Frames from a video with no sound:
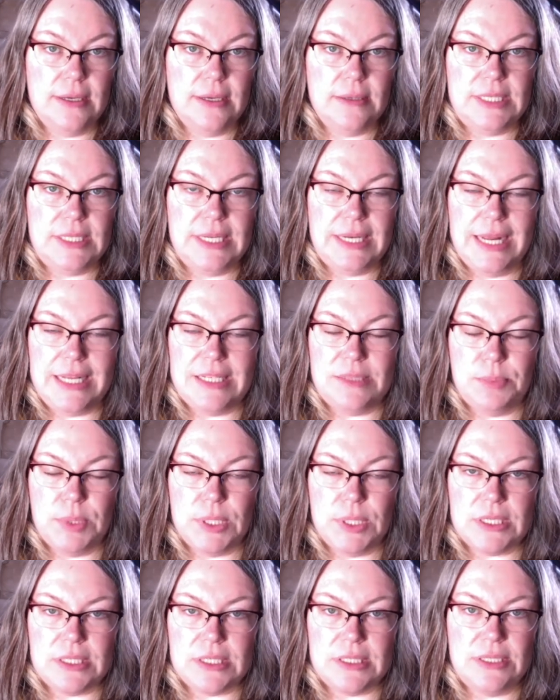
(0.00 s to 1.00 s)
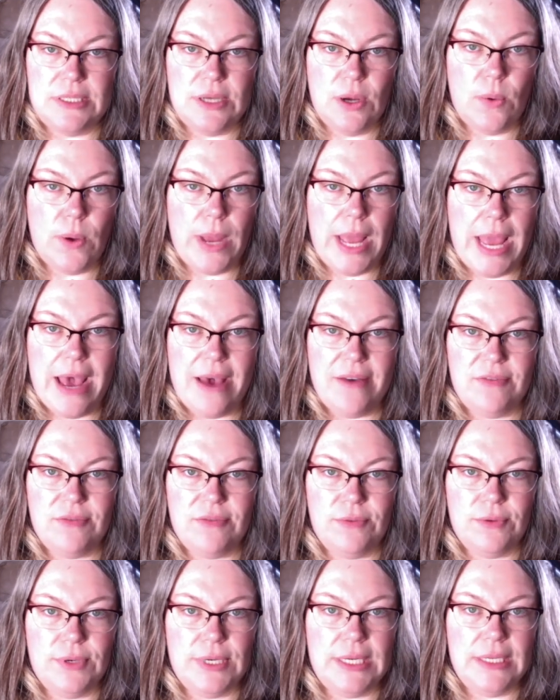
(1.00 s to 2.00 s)
Today's books don't have
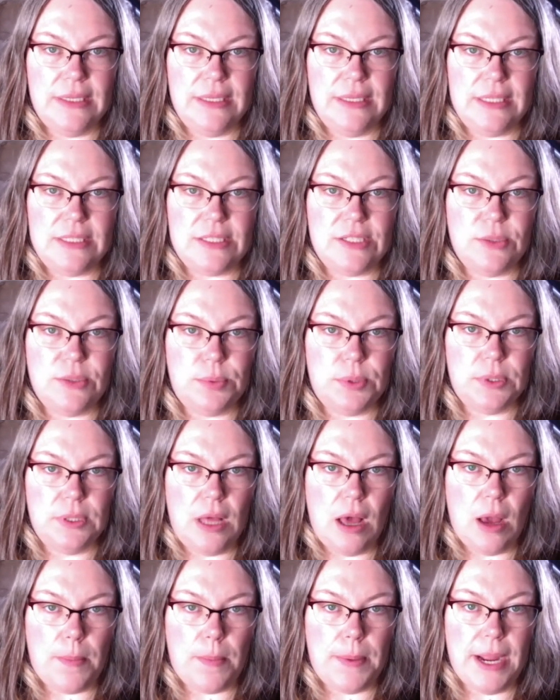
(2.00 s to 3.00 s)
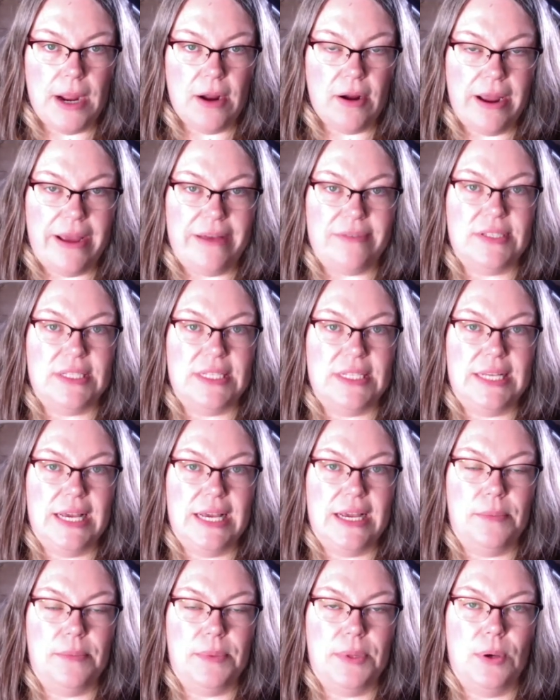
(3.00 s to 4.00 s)
really super long paragraphs that
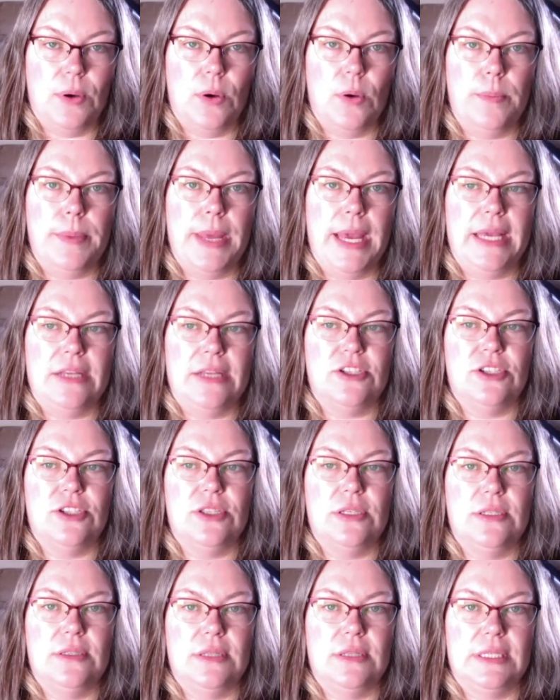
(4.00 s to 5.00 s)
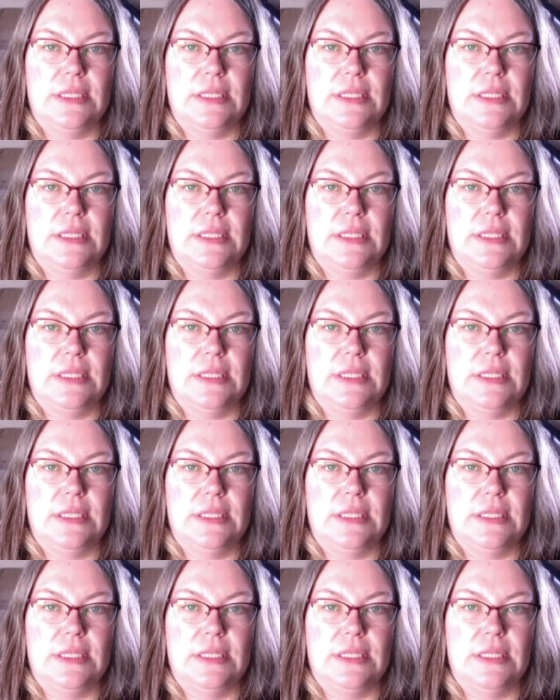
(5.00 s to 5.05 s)
take up the whole page. The